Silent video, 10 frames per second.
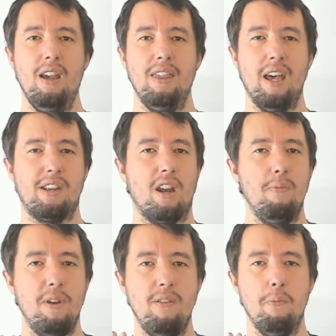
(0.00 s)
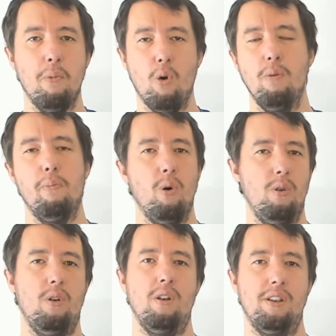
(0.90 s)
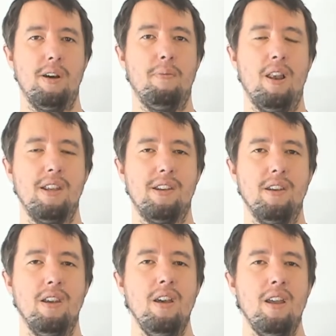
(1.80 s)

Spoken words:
That's going to be even more important on a double lesson.